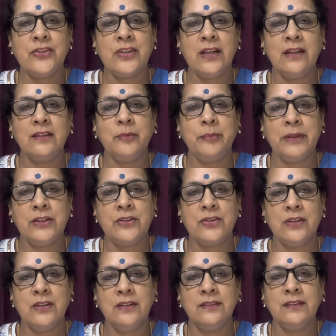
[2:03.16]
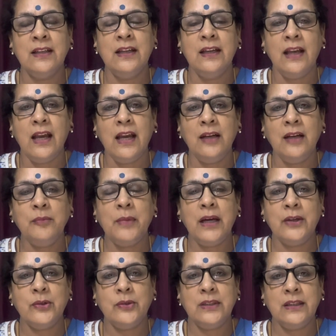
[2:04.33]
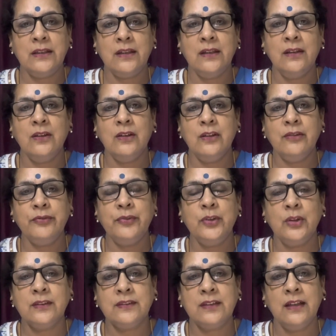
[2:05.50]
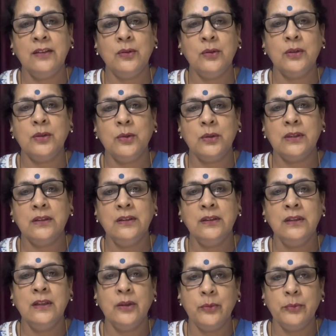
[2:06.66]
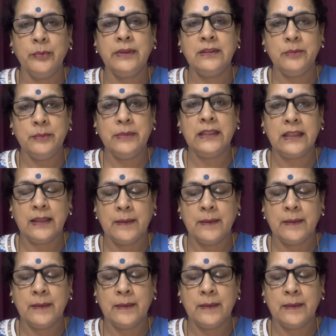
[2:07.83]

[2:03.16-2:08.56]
share the pictures and bio data of your son or daughter with me.